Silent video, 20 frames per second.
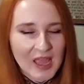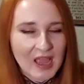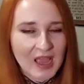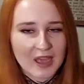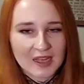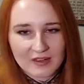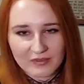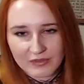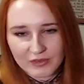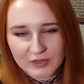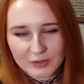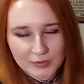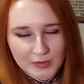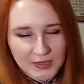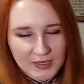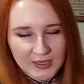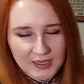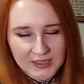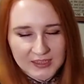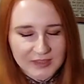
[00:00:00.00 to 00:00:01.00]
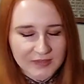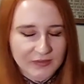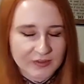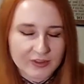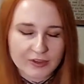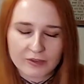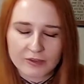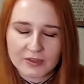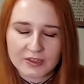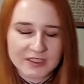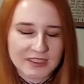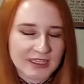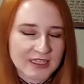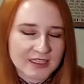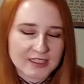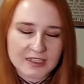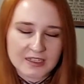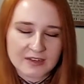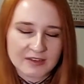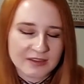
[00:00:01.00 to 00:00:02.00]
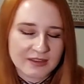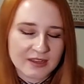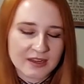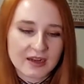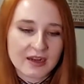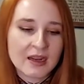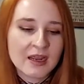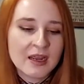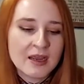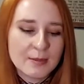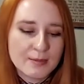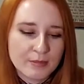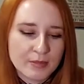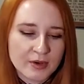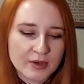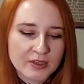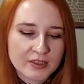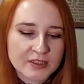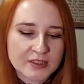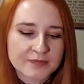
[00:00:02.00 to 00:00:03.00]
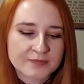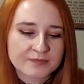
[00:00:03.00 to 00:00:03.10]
and a few sprinklings of other green decks here and there. But